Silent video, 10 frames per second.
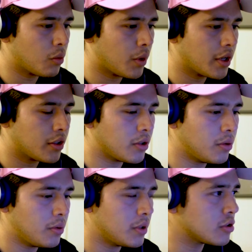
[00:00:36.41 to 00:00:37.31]
to want to
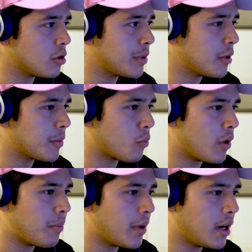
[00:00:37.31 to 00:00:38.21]
do is open up your
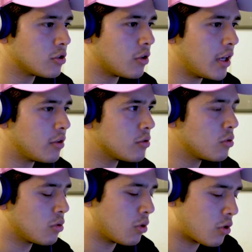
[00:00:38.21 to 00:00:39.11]
web browser. I use
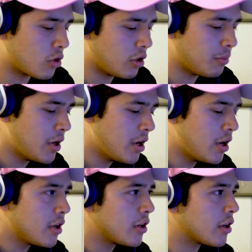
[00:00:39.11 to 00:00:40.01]
Google Chrome.
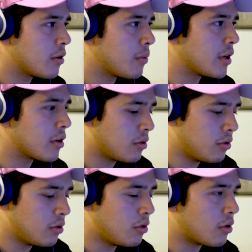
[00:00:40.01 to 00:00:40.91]
You're going to want to
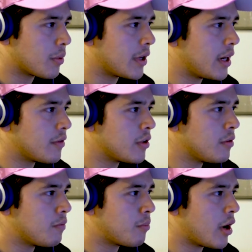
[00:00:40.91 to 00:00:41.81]
Google or
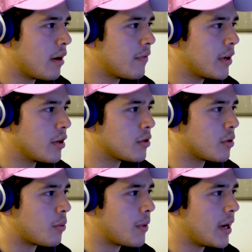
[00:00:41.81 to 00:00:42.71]
whatever Prime Video
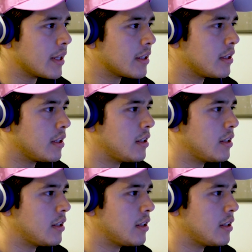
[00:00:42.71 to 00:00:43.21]
Direct.